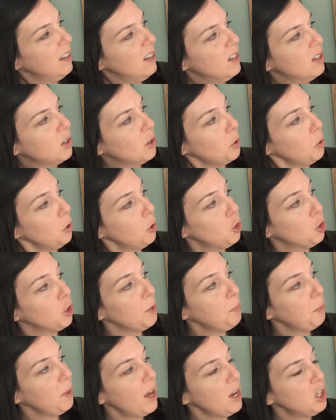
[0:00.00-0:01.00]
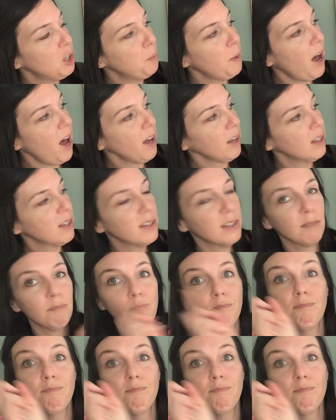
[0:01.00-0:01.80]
School trip lunchbox?